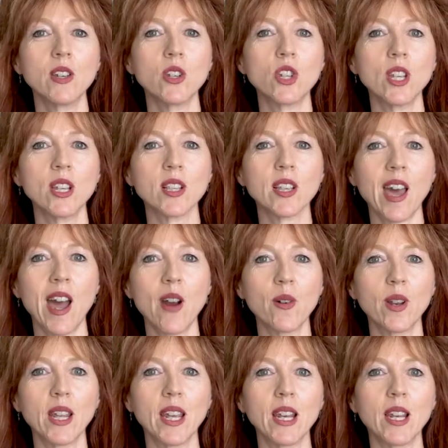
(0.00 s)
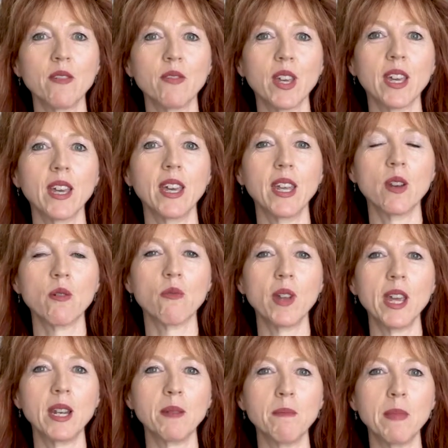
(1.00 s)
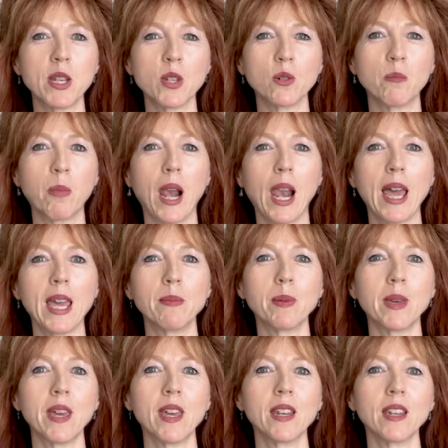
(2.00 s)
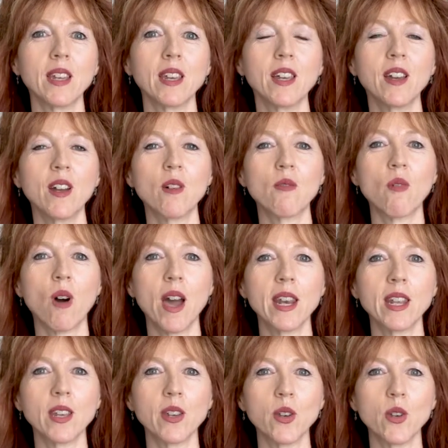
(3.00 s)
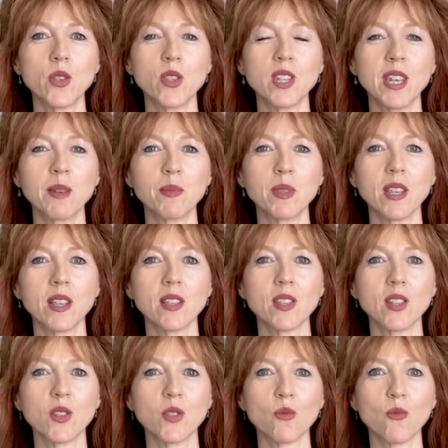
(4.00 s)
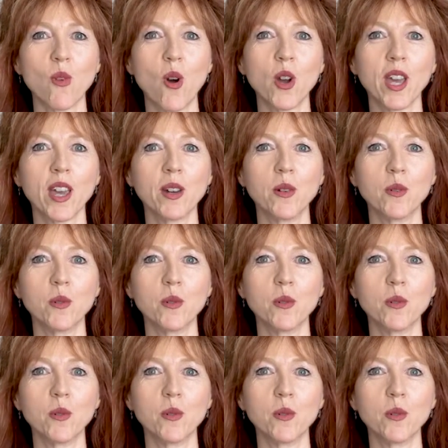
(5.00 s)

She is currently living in a red metal clay pen, riding her stepsister's rocking